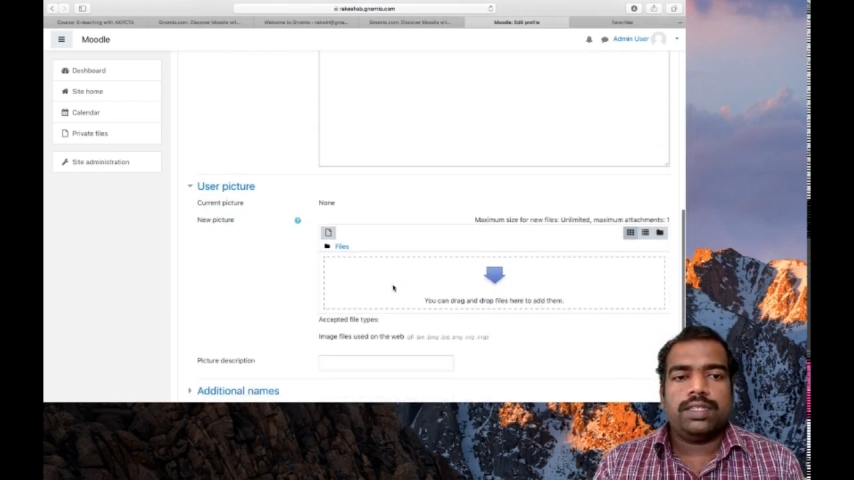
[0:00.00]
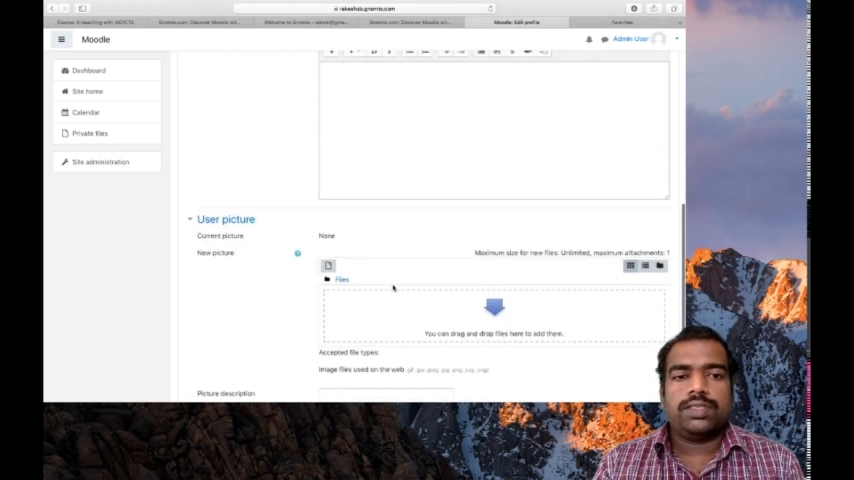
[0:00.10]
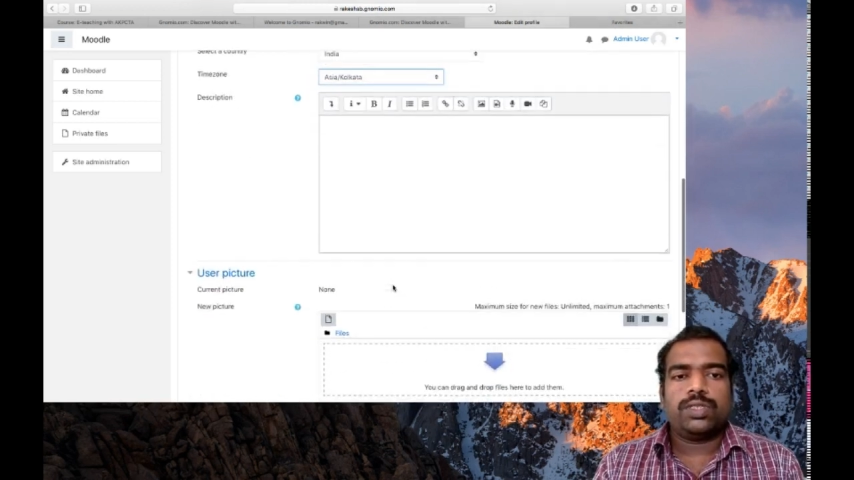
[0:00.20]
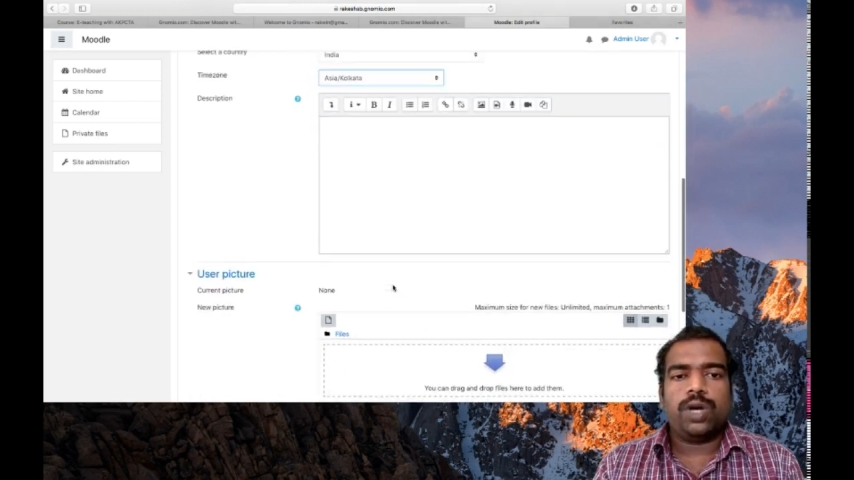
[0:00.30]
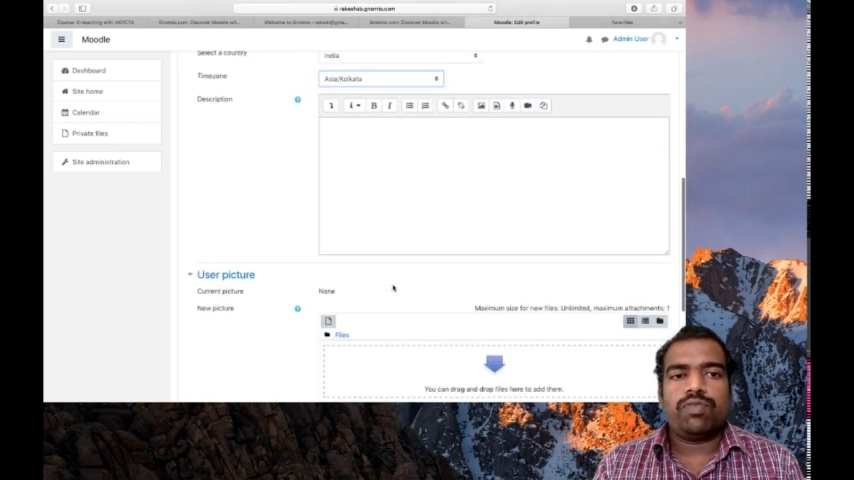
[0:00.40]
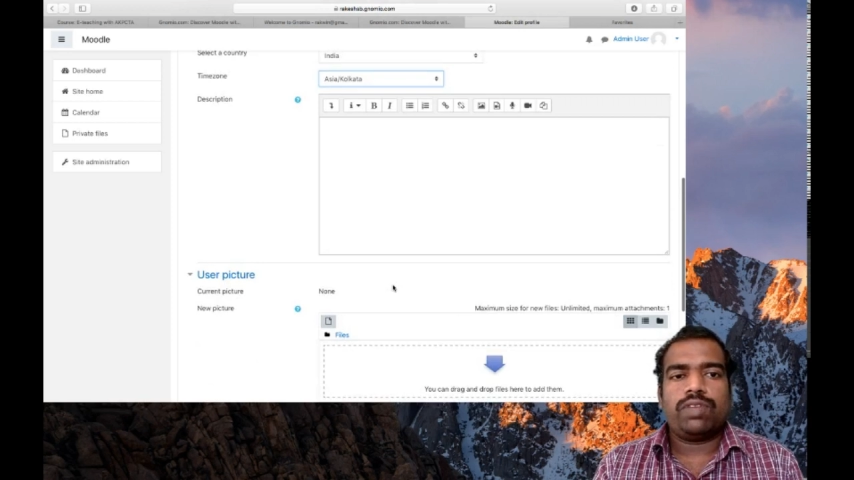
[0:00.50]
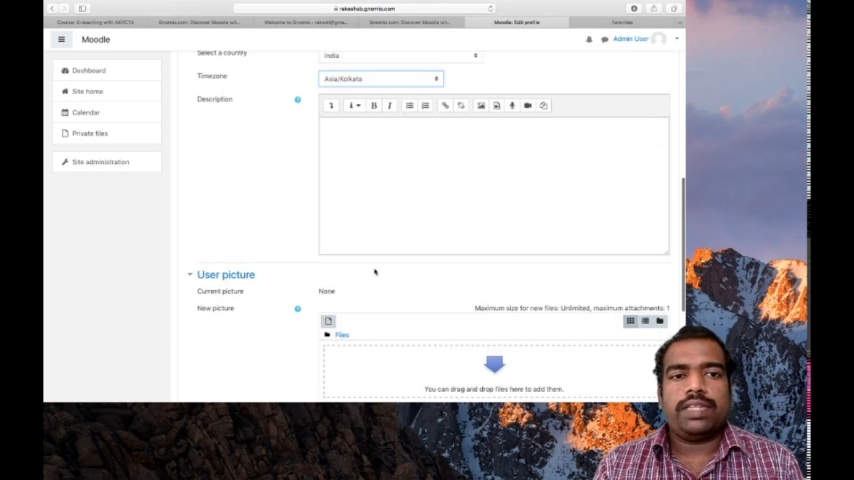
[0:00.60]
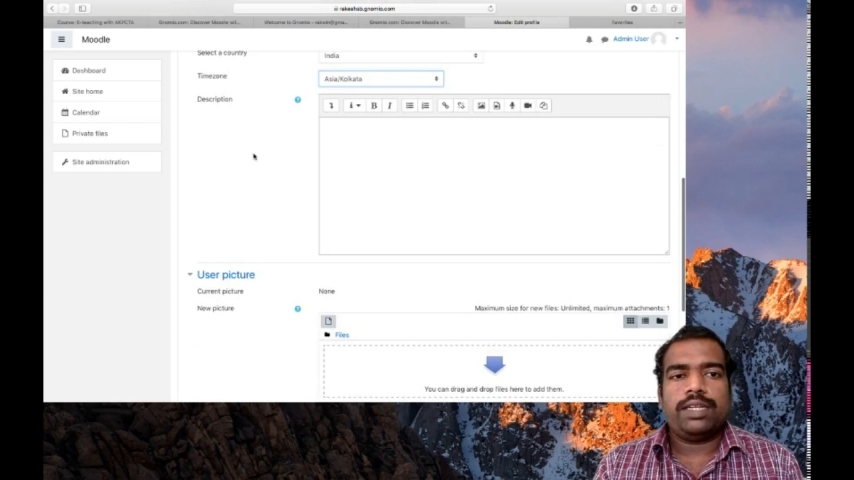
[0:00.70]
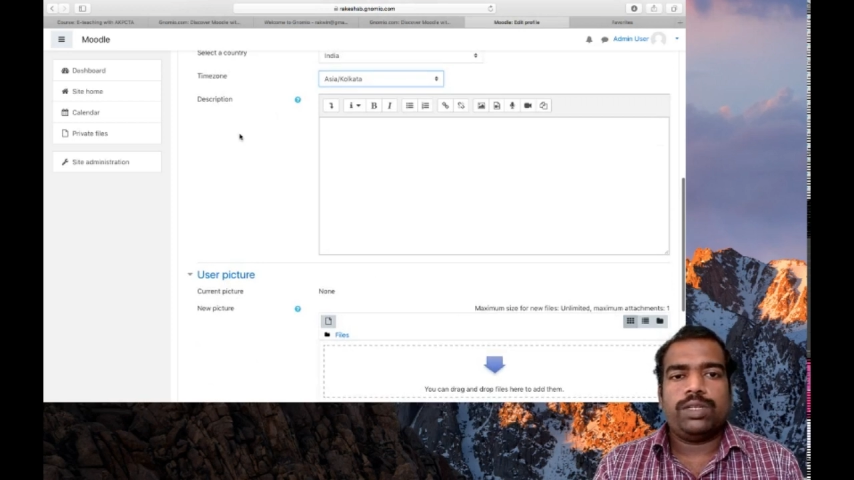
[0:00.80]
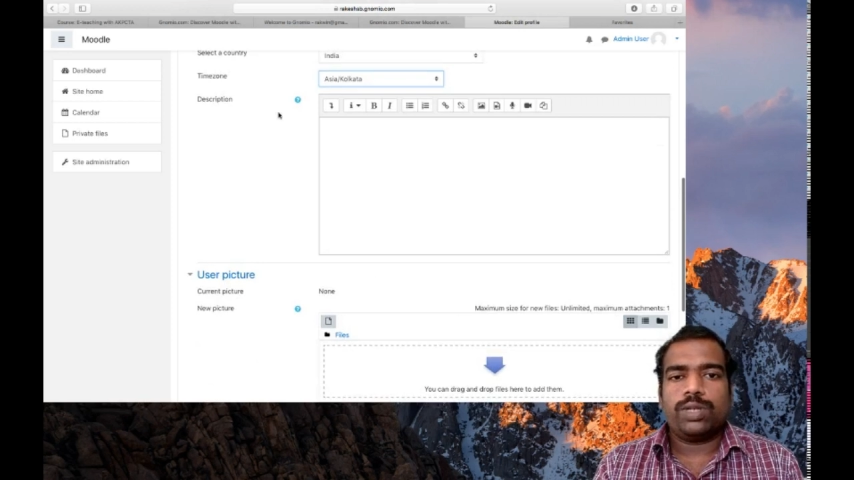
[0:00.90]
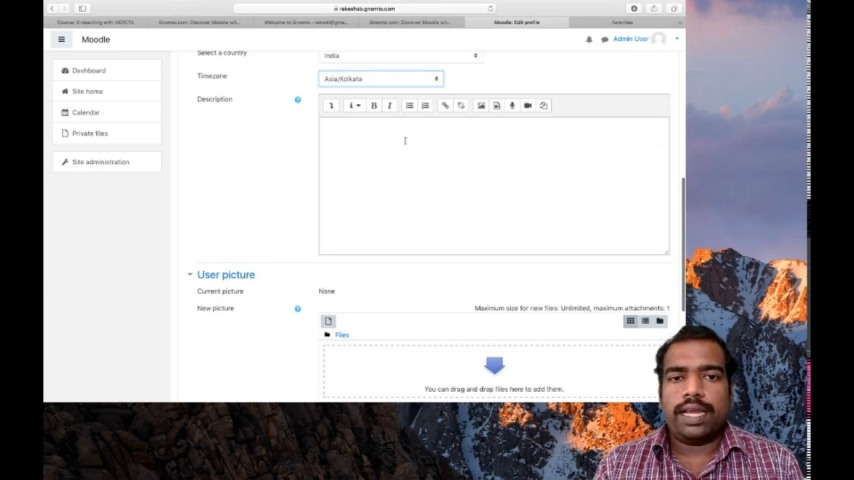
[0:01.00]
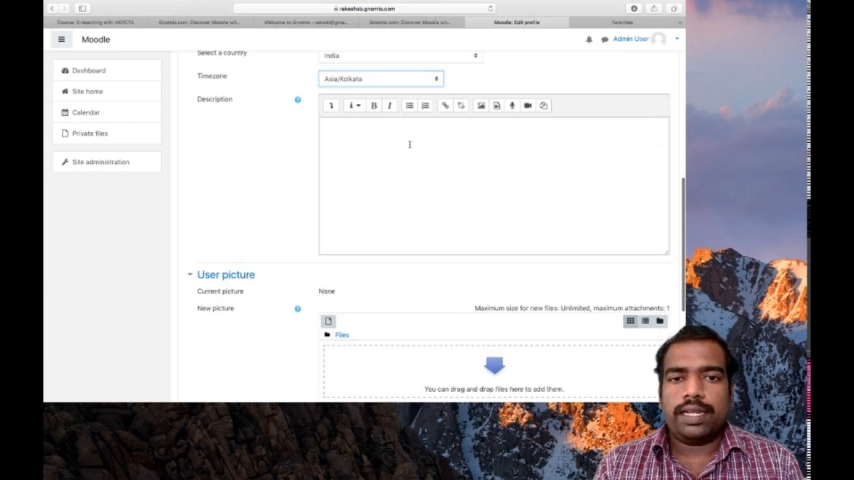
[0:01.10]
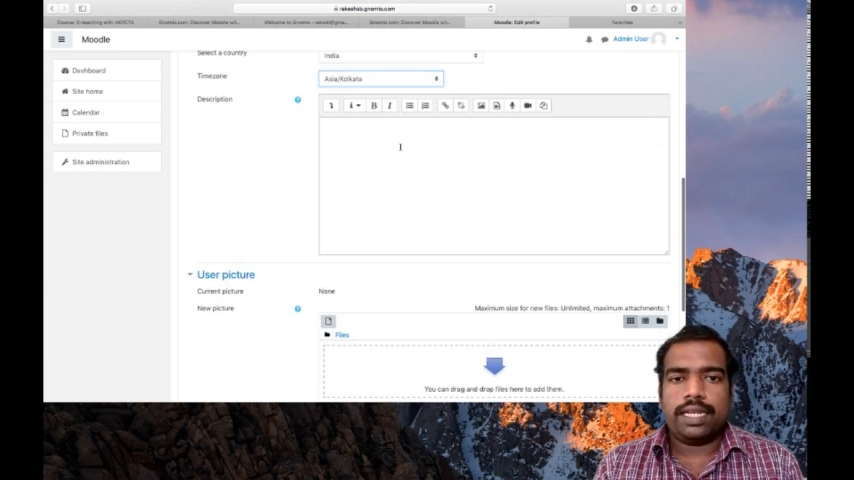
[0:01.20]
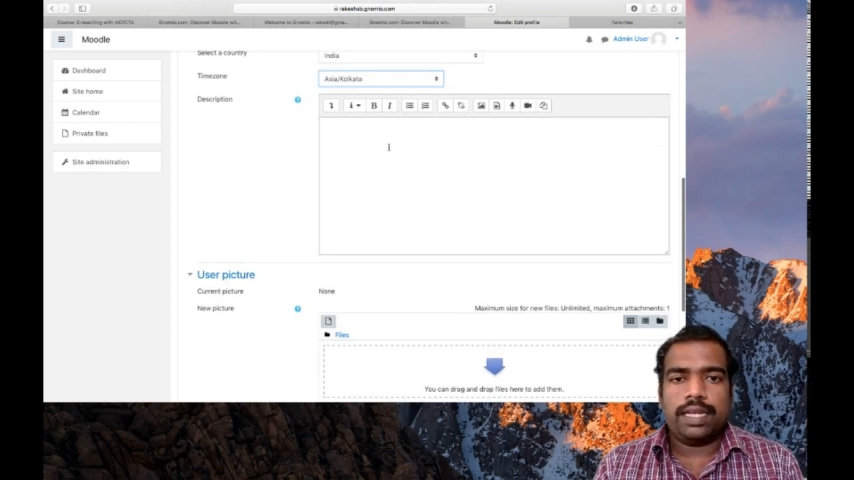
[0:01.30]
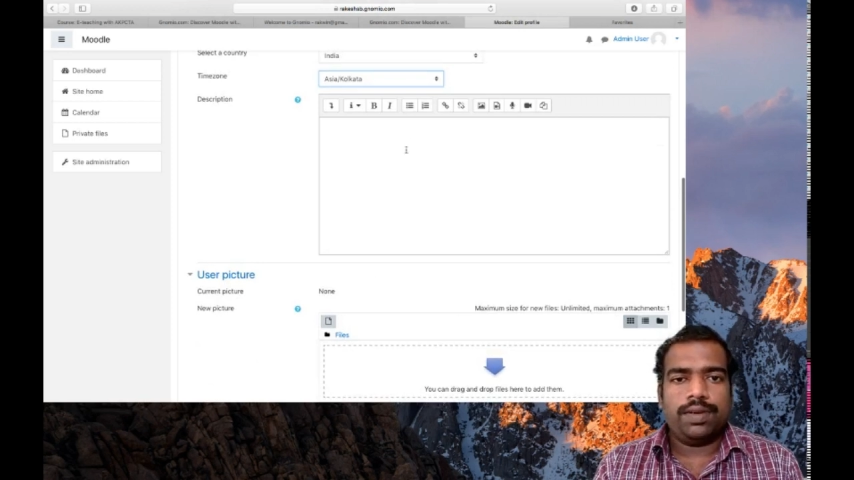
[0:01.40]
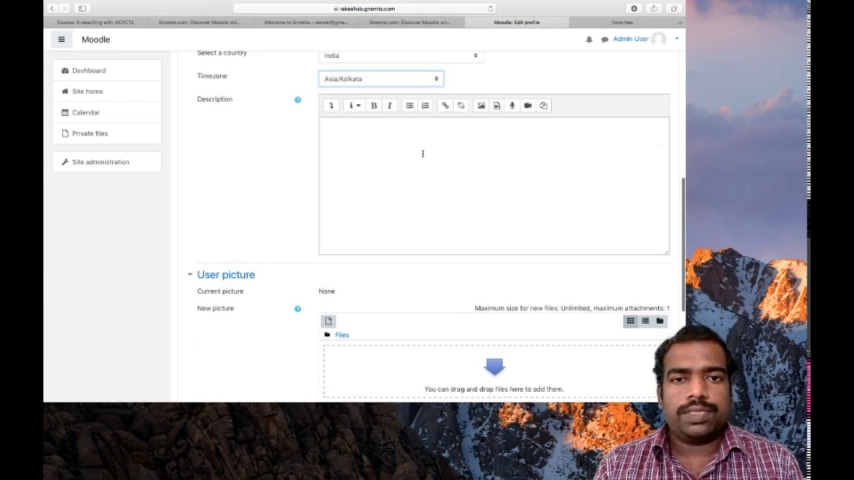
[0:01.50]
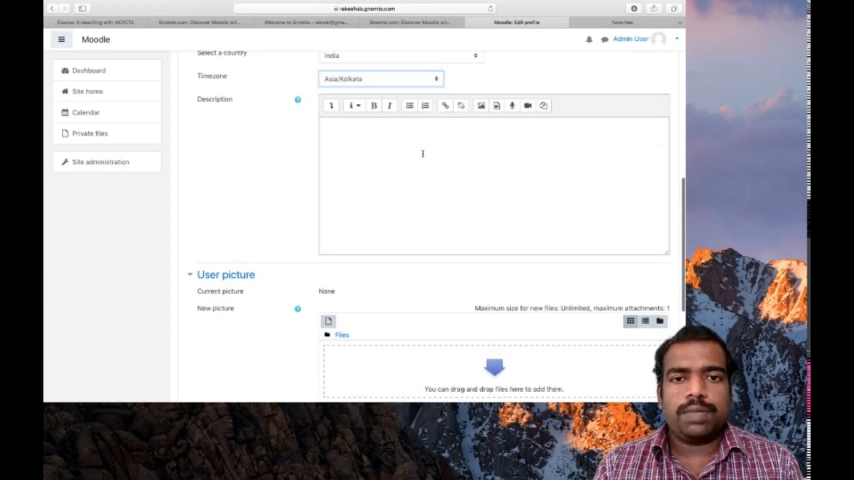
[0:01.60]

So after that, you can give